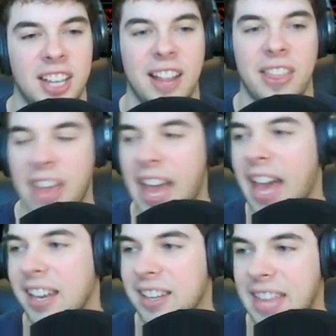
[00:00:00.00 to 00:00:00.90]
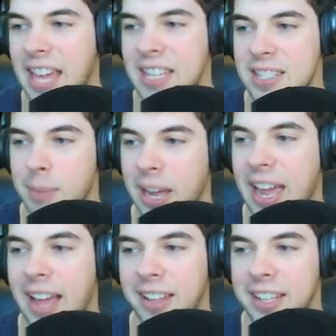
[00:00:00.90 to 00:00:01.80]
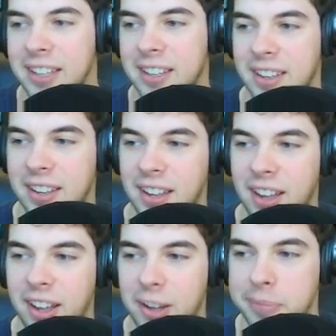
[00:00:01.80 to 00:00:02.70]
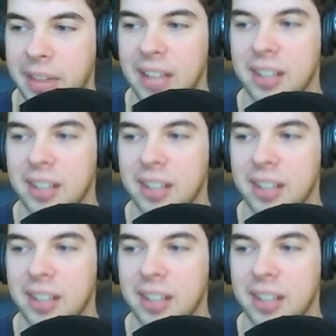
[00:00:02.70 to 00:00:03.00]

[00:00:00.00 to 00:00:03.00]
that is my alley. I